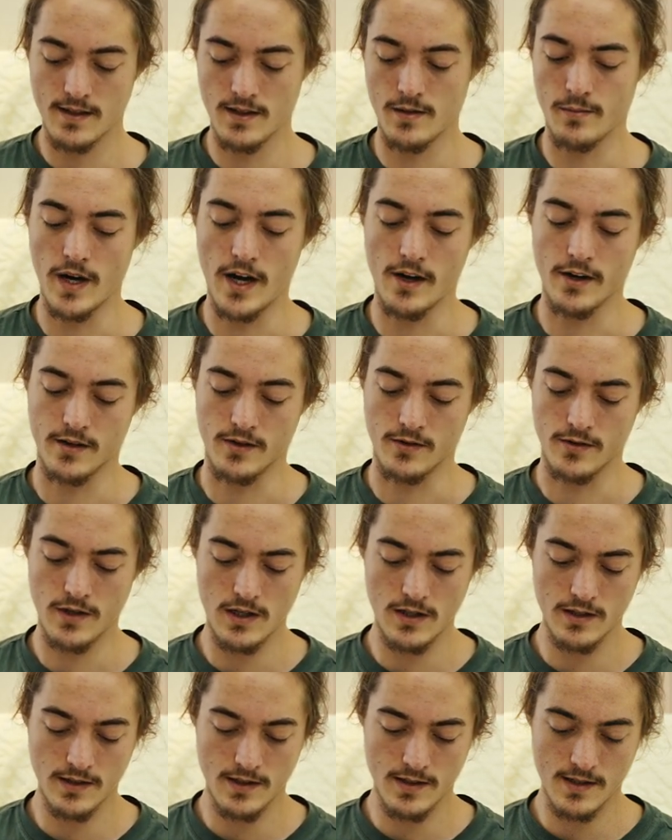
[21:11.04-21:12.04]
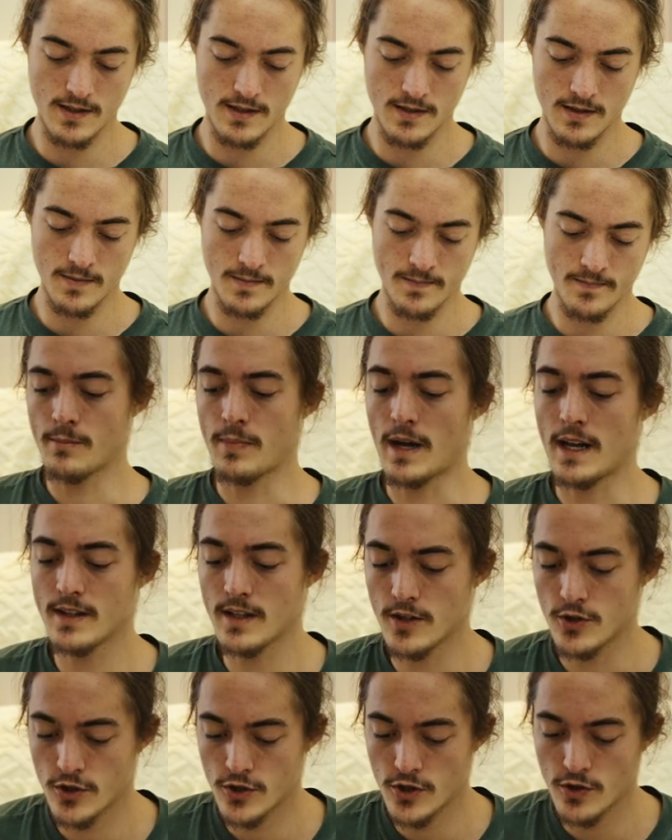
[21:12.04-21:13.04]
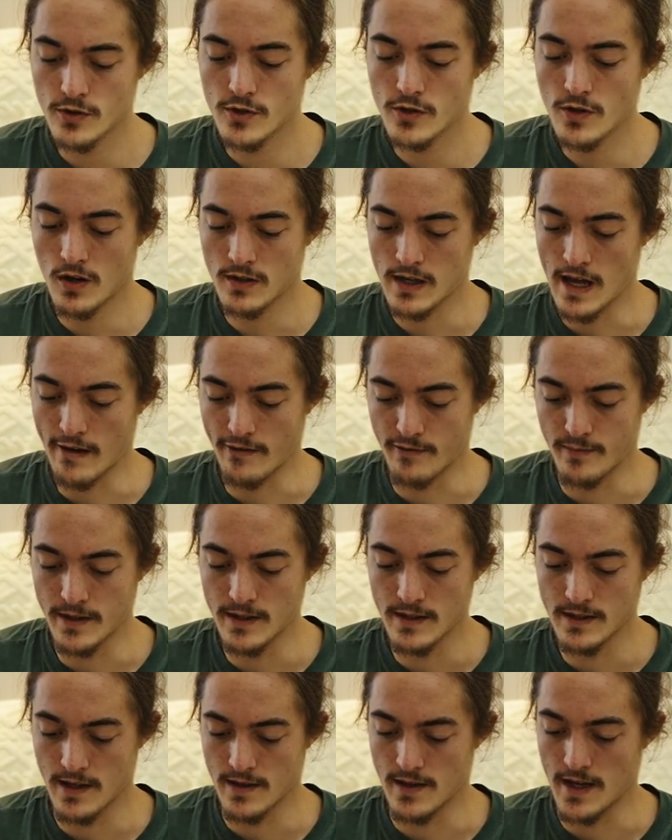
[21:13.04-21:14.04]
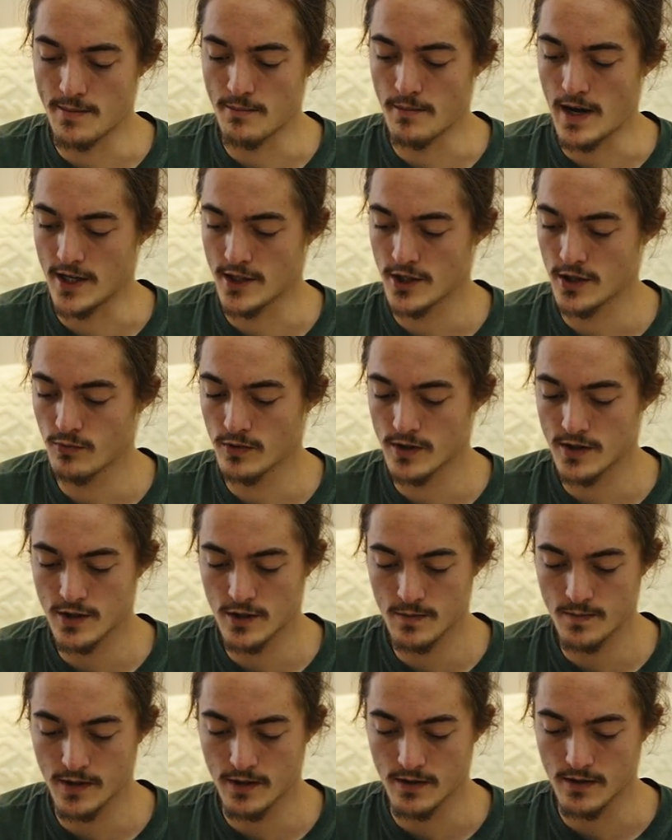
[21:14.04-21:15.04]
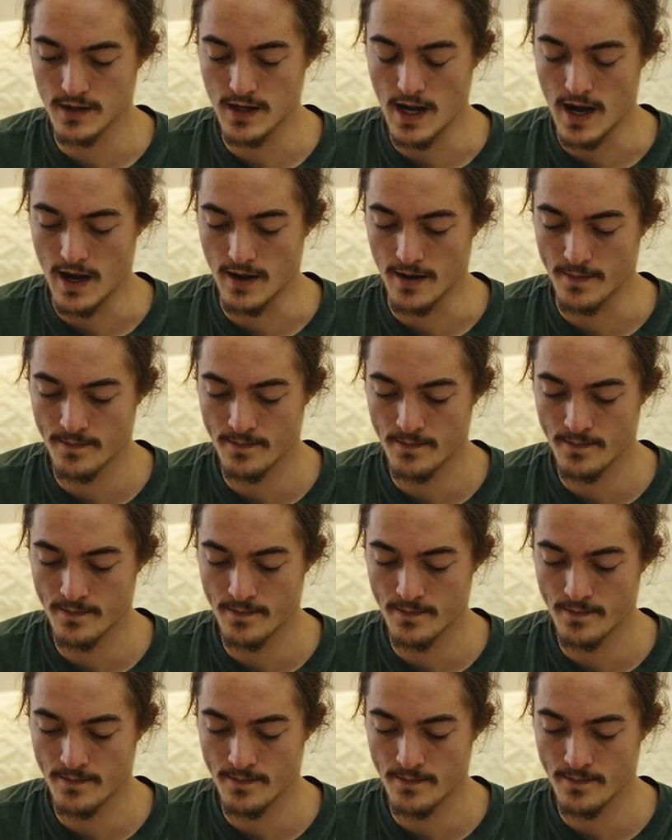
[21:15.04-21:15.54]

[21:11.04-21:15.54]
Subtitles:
American dollars. But it should not have been that much. It was just because I